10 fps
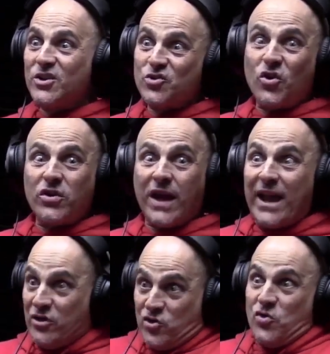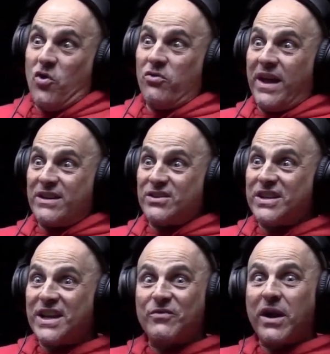So I used to go there as a
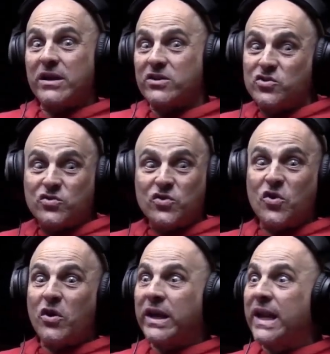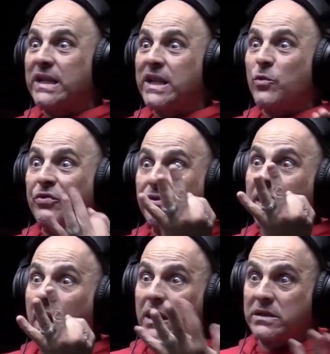kid, right? Because you can go get in there with $3.
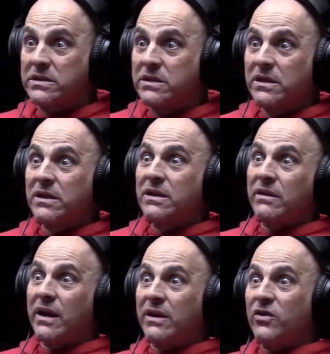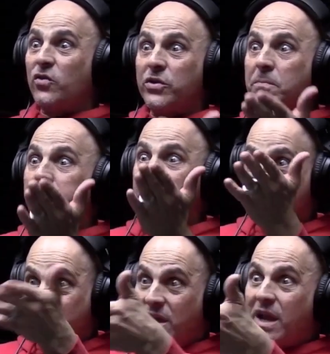Yeah. Right? You know, the
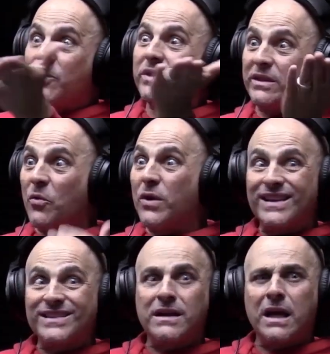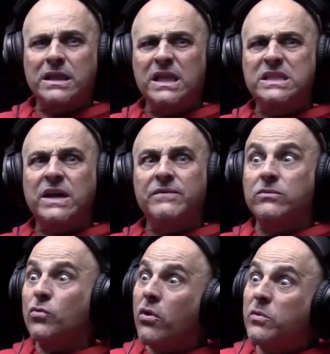bleachers, they were like, I think
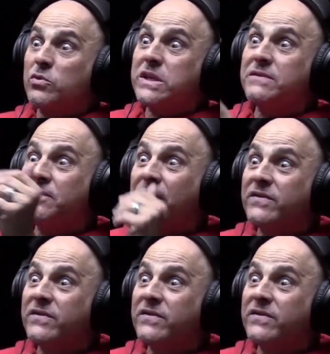it was 75